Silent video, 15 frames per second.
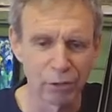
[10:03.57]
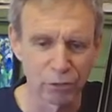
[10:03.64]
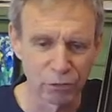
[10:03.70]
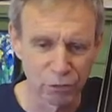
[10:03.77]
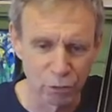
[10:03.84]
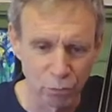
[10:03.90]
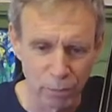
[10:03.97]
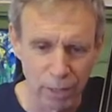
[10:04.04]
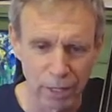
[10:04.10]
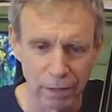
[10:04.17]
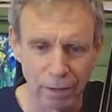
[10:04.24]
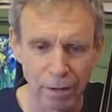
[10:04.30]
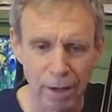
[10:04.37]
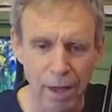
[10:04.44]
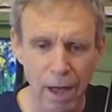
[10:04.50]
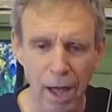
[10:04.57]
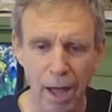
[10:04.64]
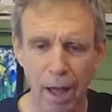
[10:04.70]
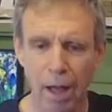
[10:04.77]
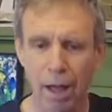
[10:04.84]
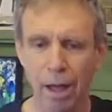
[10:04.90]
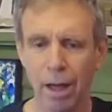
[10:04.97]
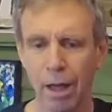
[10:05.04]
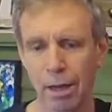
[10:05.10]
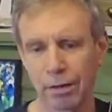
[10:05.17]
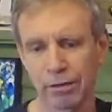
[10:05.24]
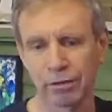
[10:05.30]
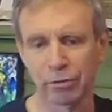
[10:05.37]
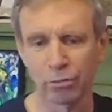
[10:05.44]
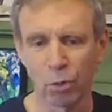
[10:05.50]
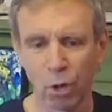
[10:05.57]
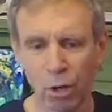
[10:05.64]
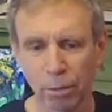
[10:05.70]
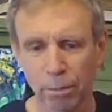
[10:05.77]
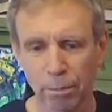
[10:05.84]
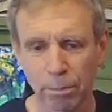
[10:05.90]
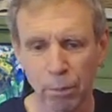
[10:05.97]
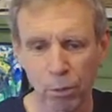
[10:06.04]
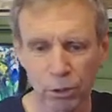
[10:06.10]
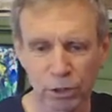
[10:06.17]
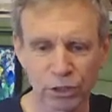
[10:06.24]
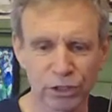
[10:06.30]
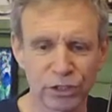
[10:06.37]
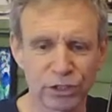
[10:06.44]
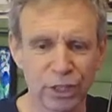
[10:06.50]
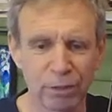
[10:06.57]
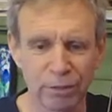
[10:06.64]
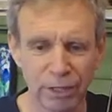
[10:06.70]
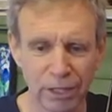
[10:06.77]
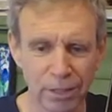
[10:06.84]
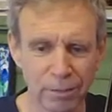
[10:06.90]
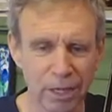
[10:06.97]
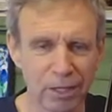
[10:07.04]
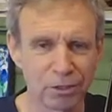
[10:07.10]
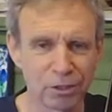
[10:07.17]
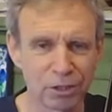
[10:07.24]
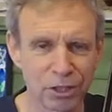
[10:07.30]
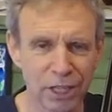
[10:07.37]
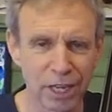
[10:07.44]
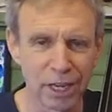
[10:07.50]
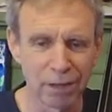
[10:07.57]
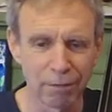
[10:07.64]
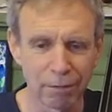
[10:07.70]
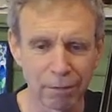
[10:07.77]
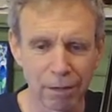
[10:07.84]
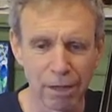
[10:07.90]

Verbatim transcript: to zoom in on small portions of the E major scale,